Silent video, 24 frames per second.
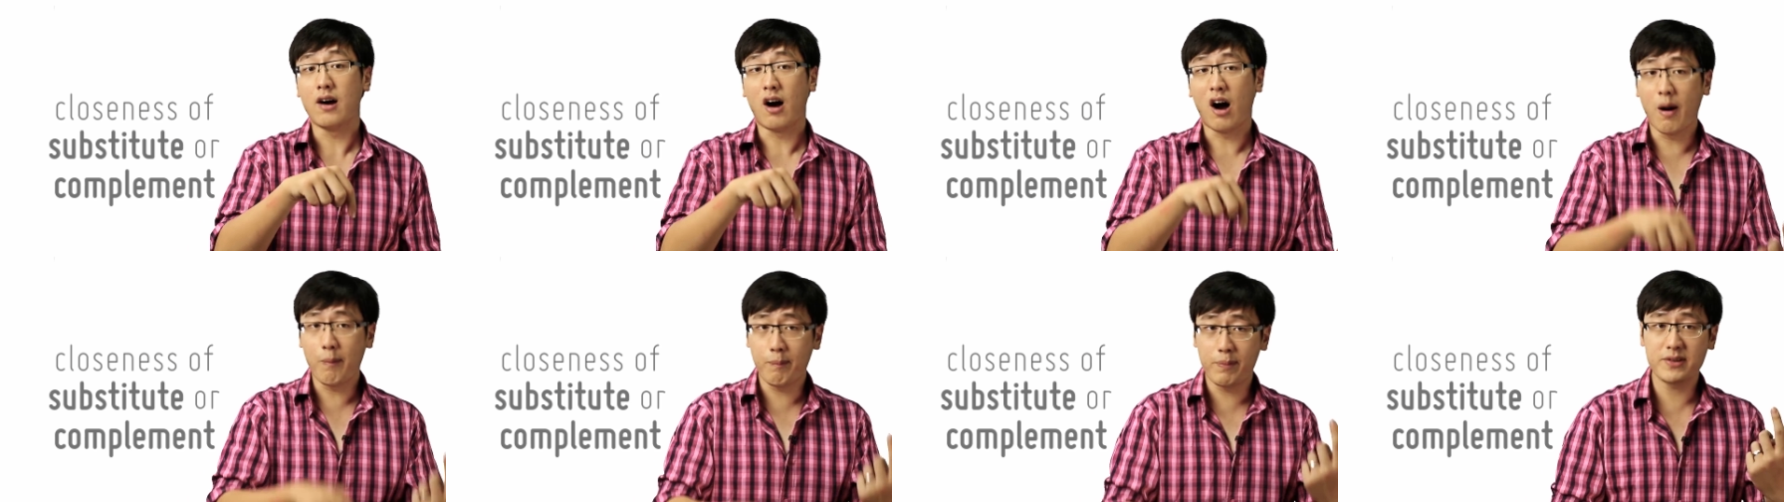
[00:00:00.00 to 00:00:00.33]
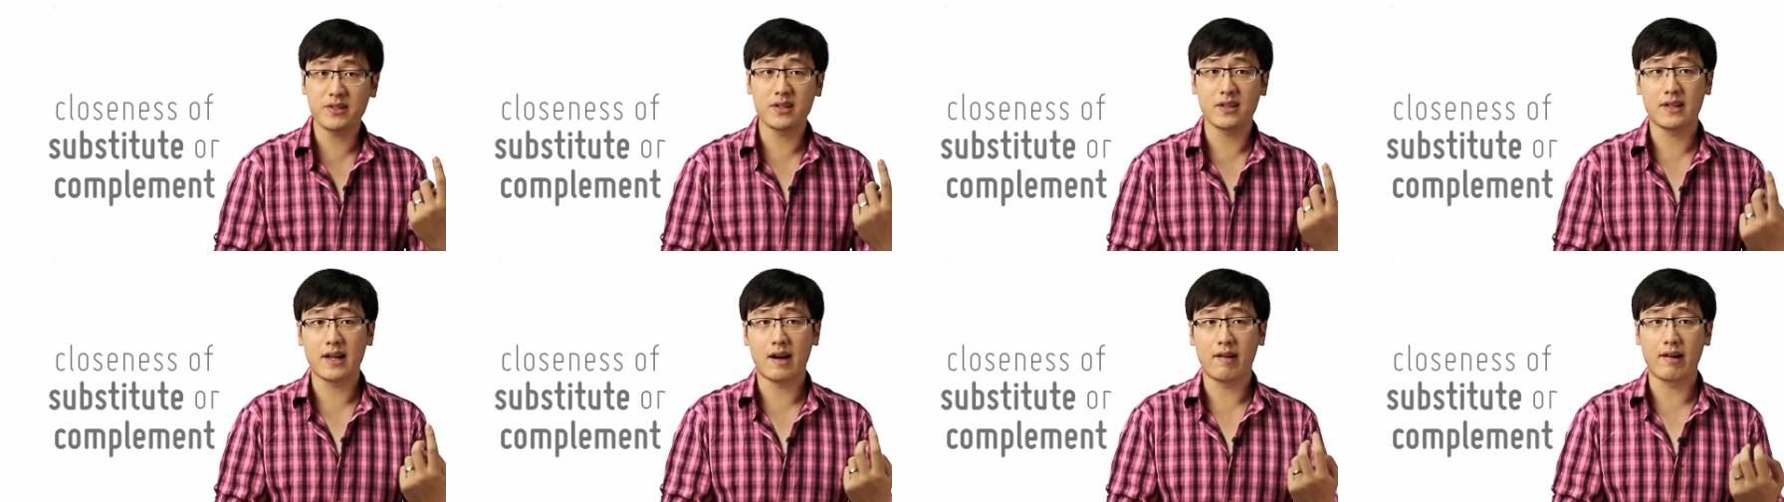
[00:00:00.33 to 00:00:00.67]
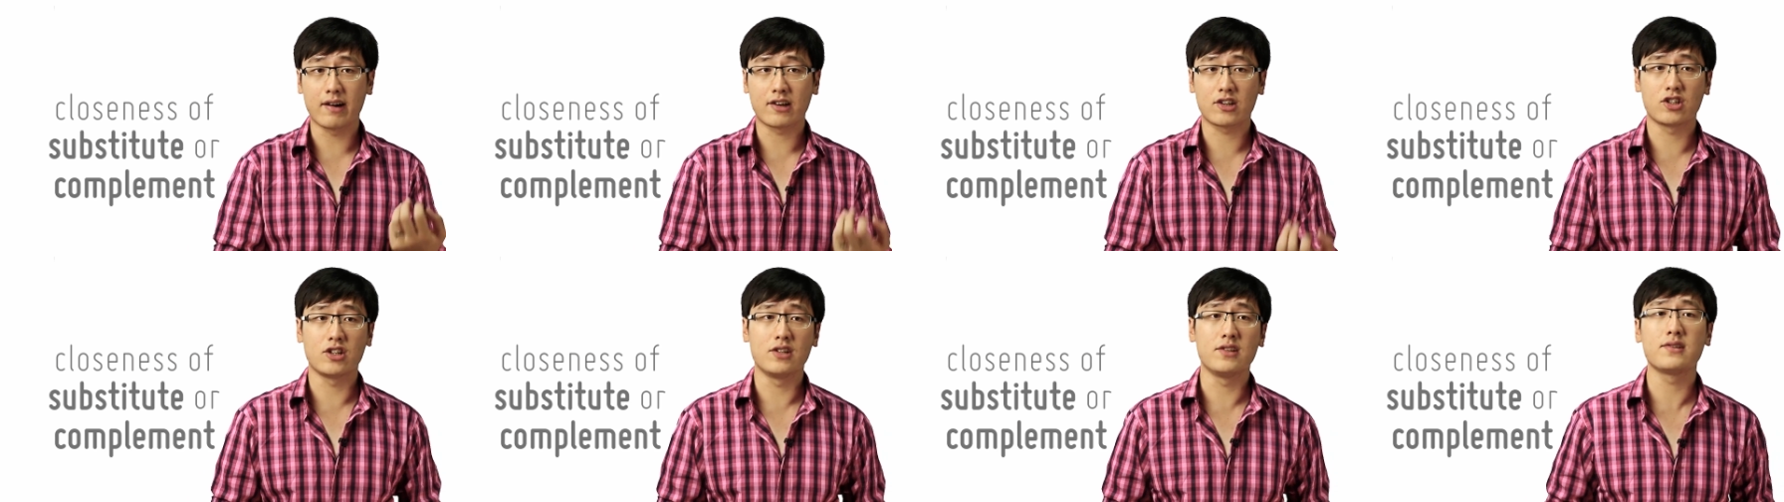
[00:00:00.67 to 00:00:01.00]
Opposite
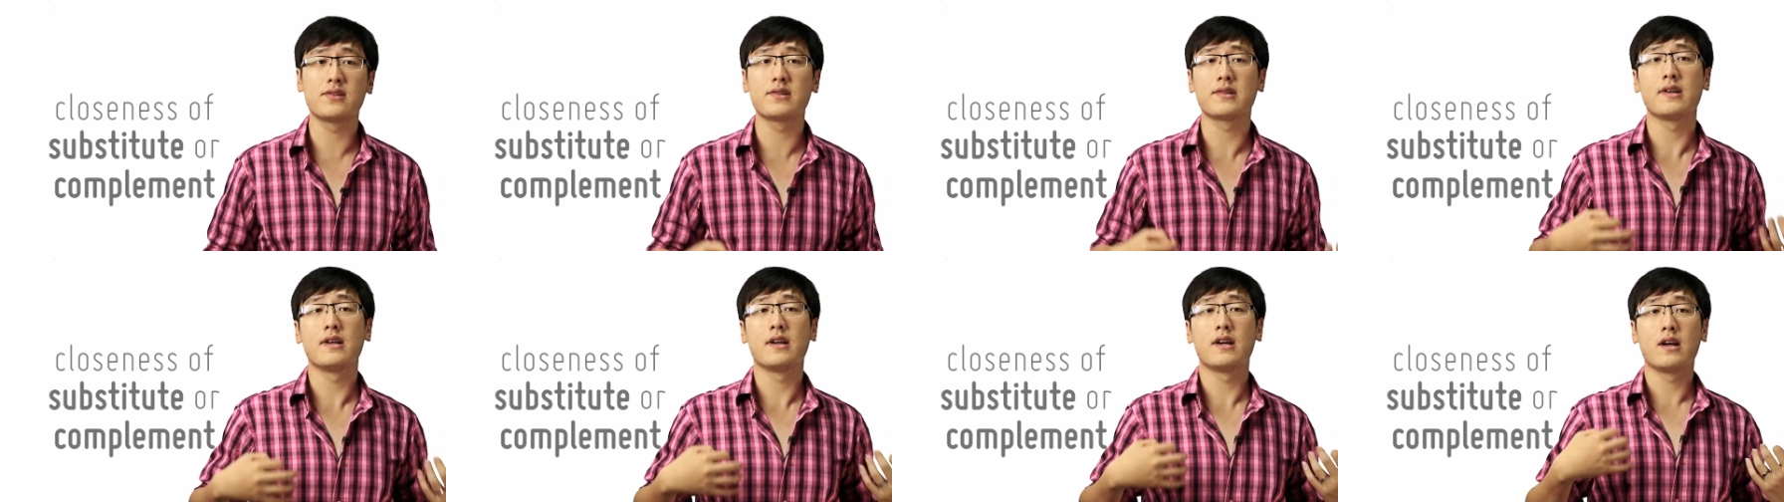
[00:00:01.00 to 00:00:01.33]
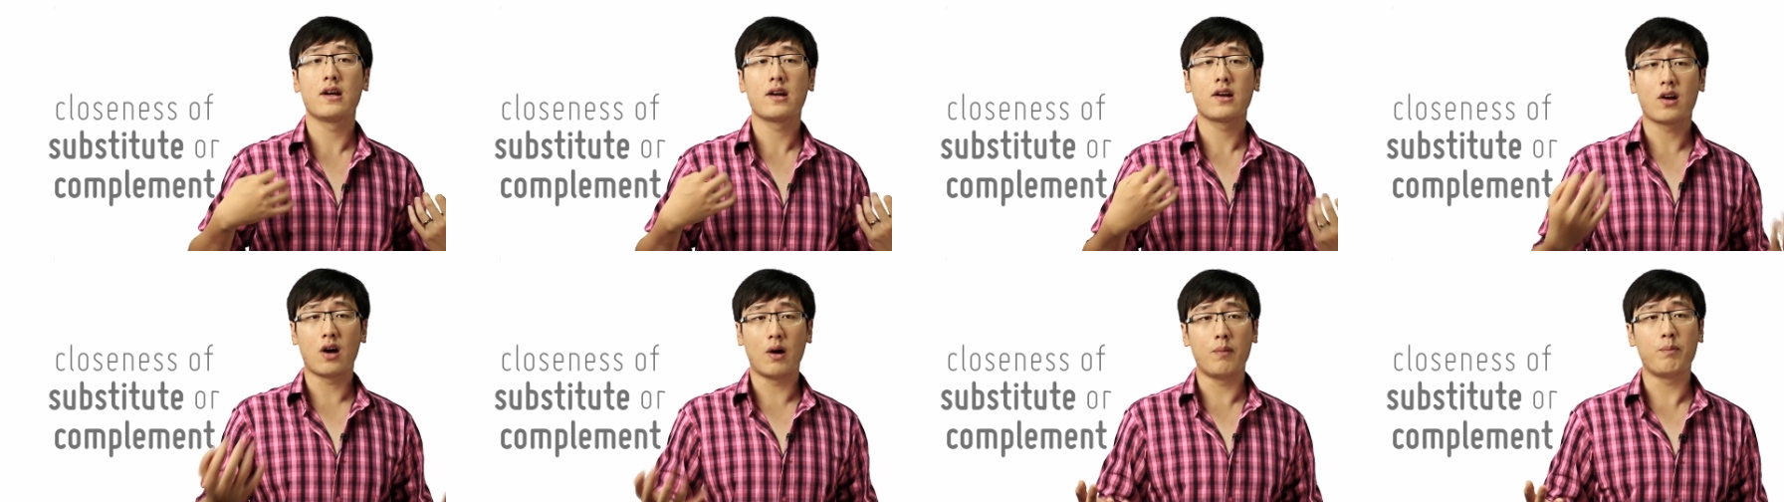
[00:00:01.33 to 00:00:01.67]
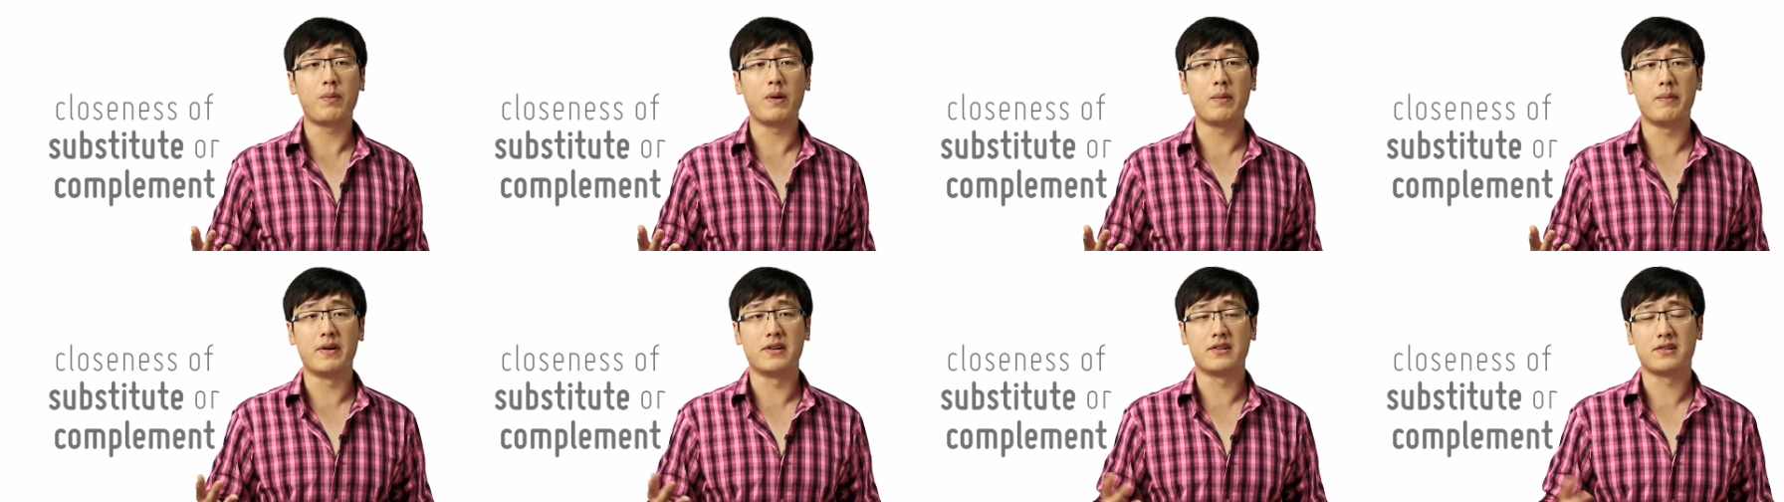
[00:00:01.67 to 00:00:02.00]
directions
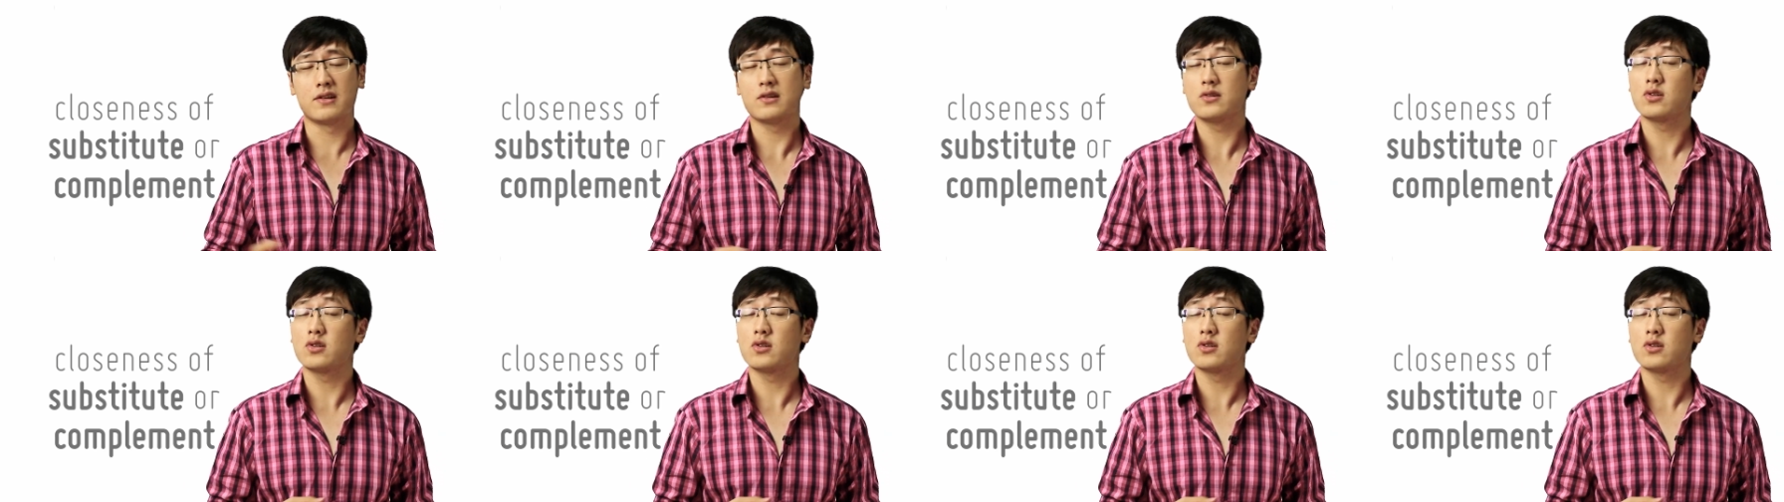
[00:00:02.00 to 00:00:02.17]
complement.